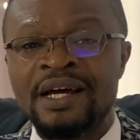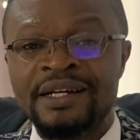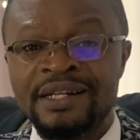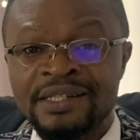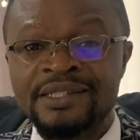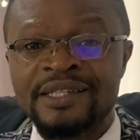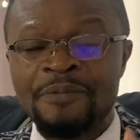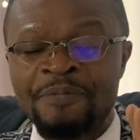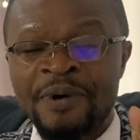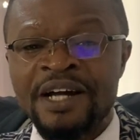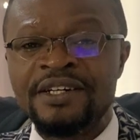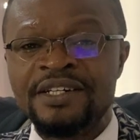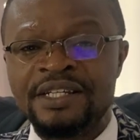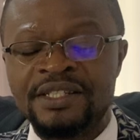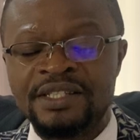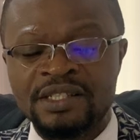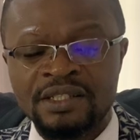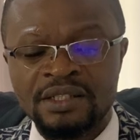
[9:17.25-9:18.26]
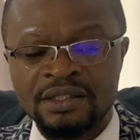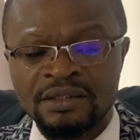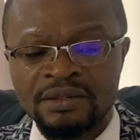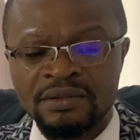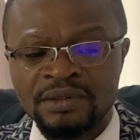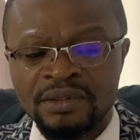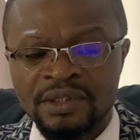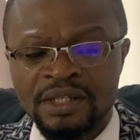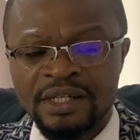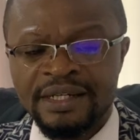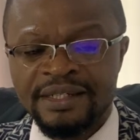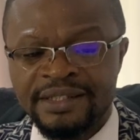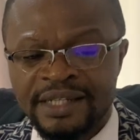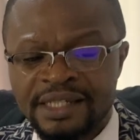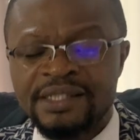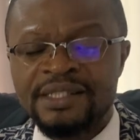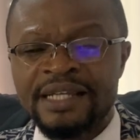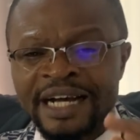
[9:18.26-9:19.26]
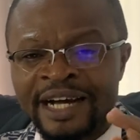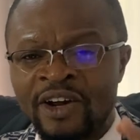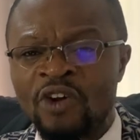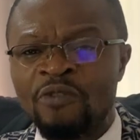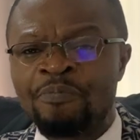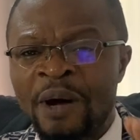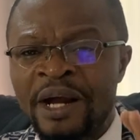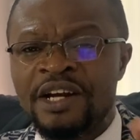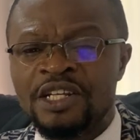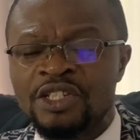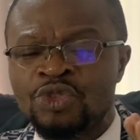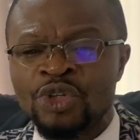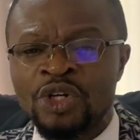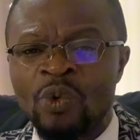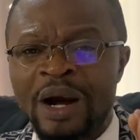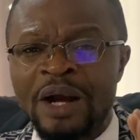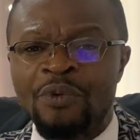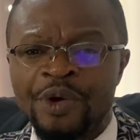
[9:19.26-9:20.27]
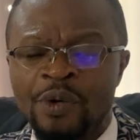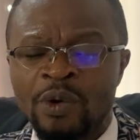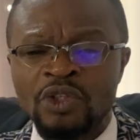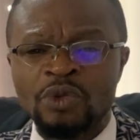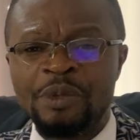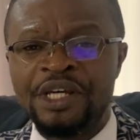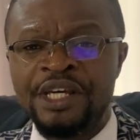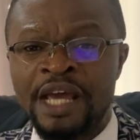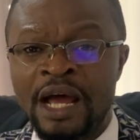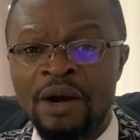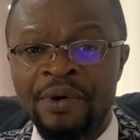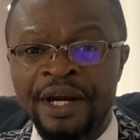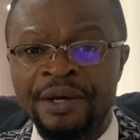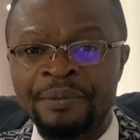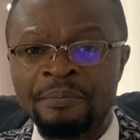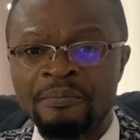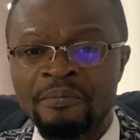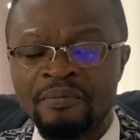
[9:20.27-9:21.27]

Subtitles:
This is a pundit. This is the kind of punditry work we want to be hearing.